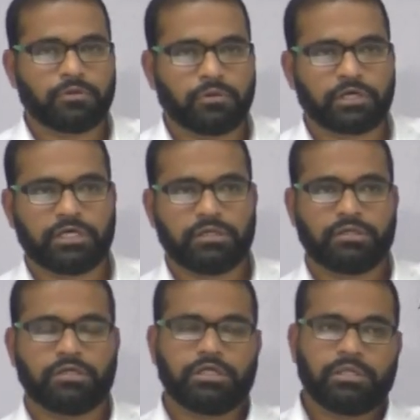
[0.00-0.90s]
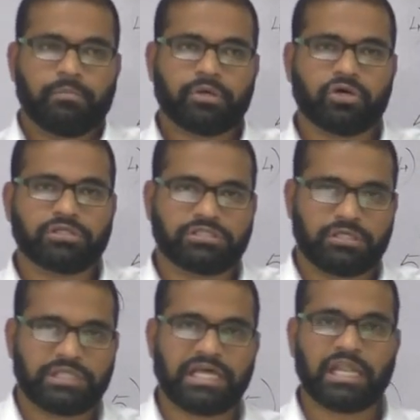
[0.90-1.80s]
Okay? Because
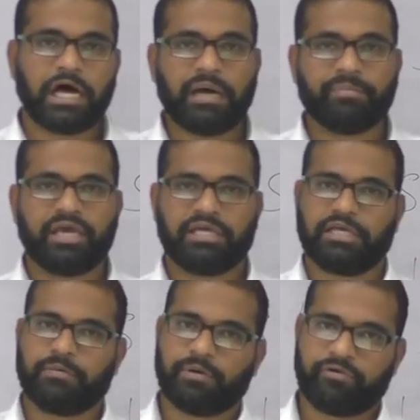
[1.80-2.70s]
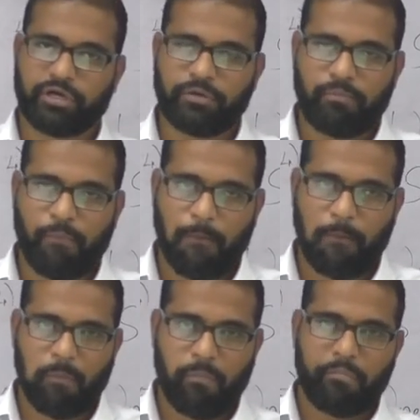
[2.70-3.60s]
the law making
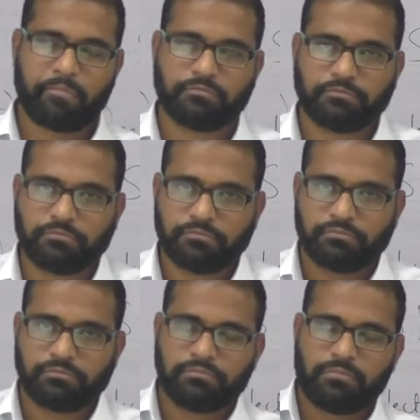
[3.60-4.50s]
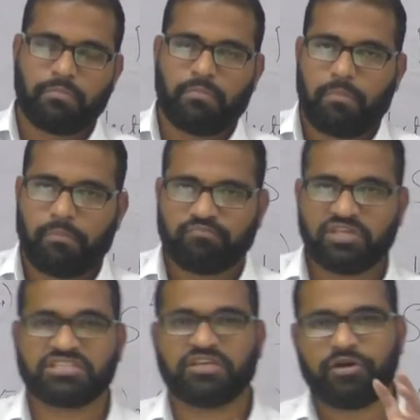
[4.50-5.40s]
power
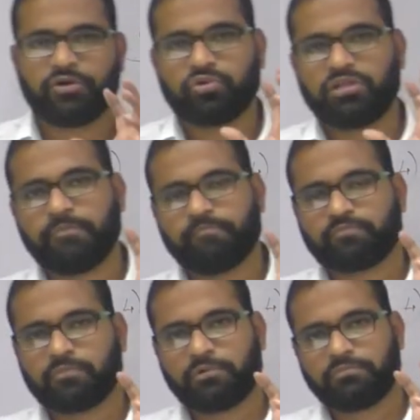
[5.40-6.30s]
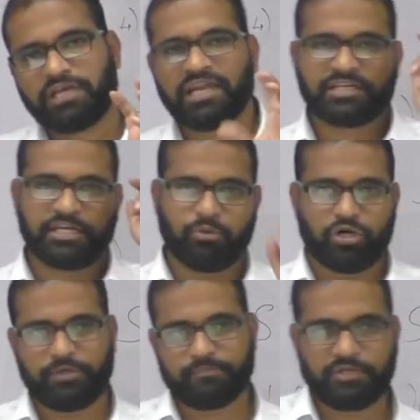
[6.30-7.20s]
is given to the elected
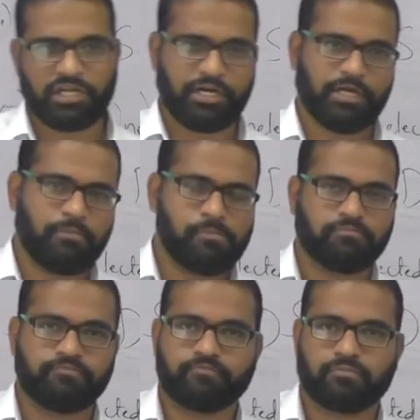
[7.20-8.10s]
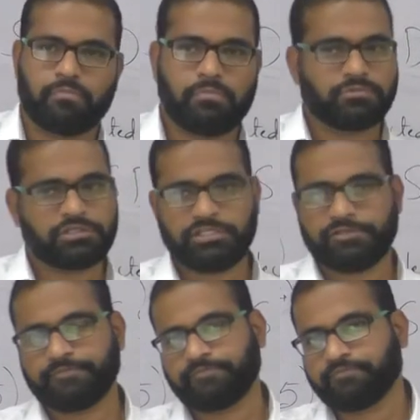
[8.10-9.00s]
body in India. Right?